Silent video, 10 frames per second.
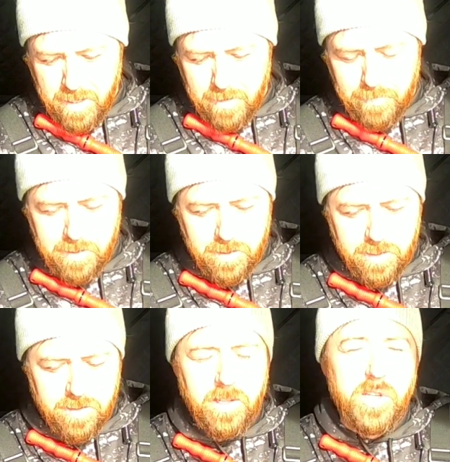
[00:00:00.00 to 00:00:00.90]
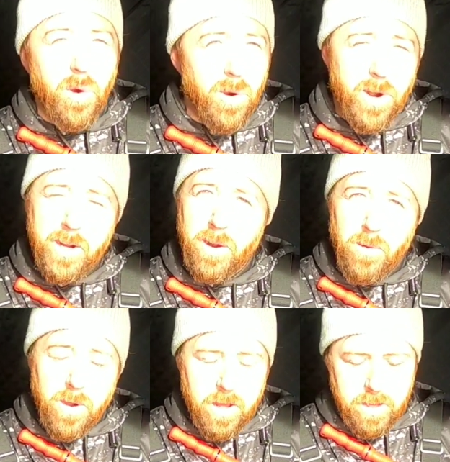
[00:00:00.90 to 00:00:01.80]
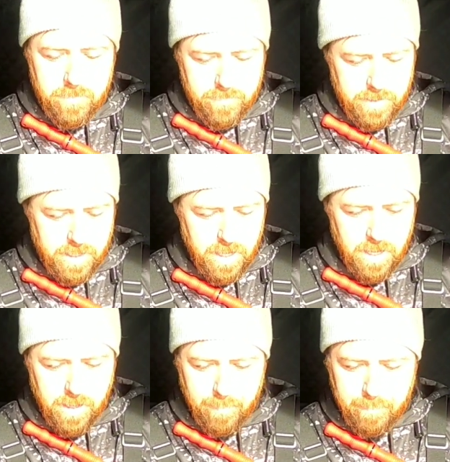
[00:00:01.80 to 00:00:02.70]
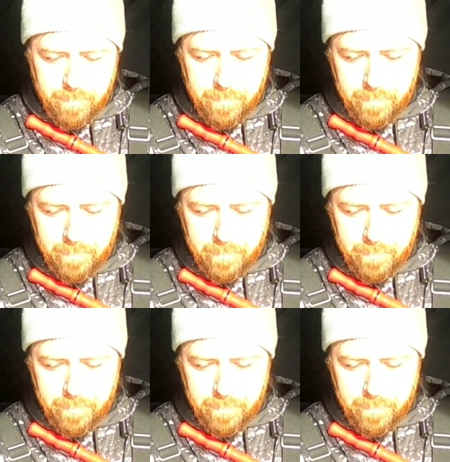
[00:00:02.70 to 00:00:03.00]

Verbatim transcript: if it's just the torque or what. Um,